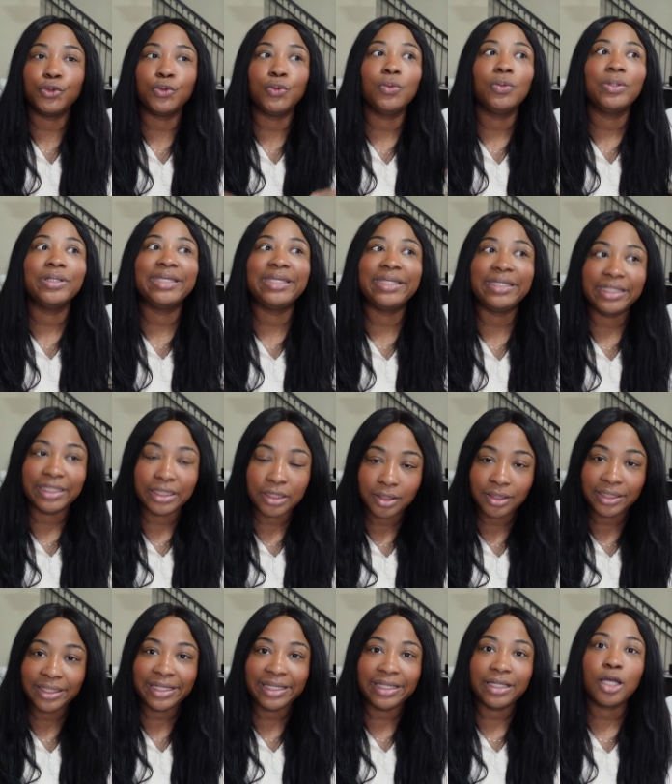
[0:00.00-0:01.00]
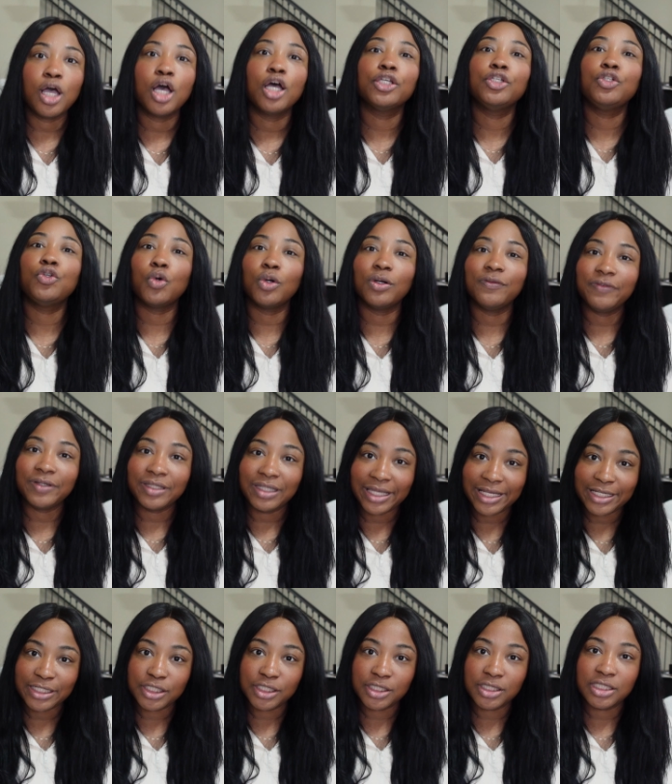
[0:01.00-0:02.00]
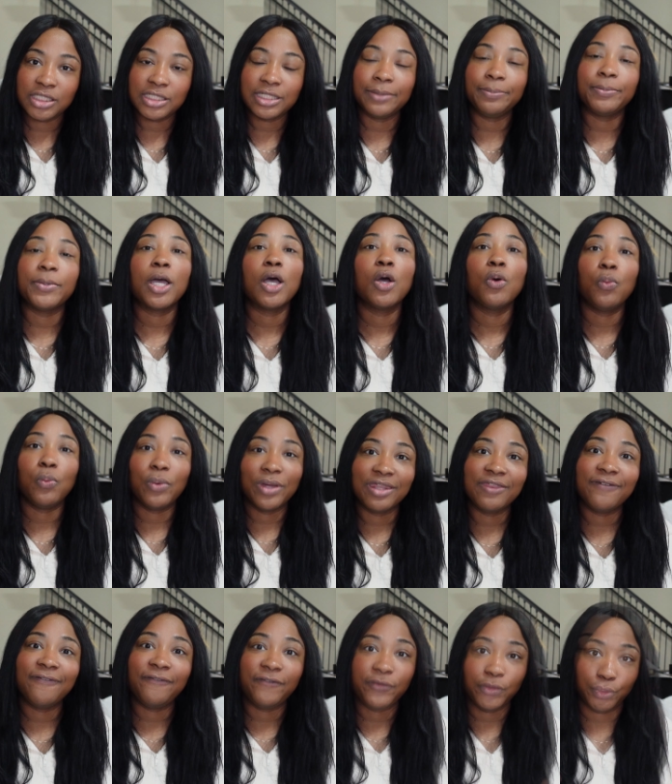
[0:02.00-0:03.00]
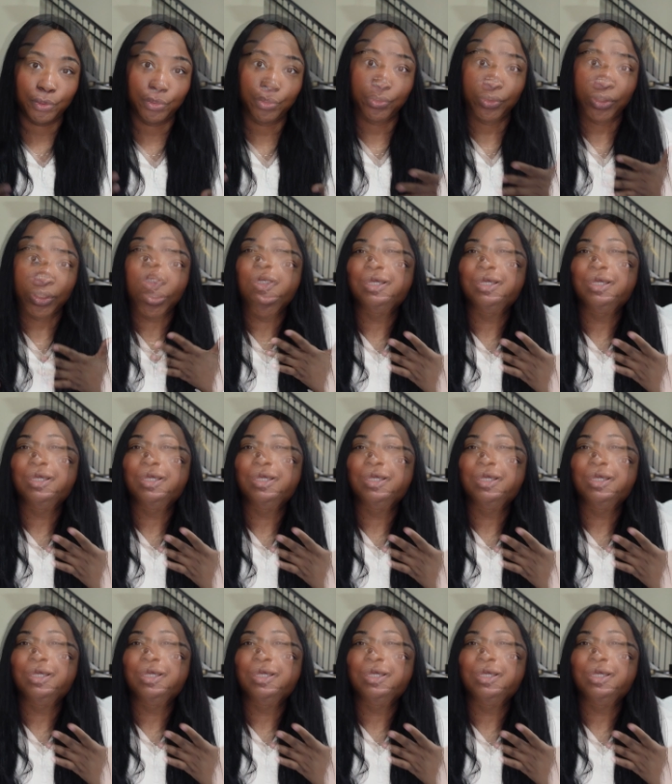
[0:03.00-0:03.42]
to healing your relationship with food.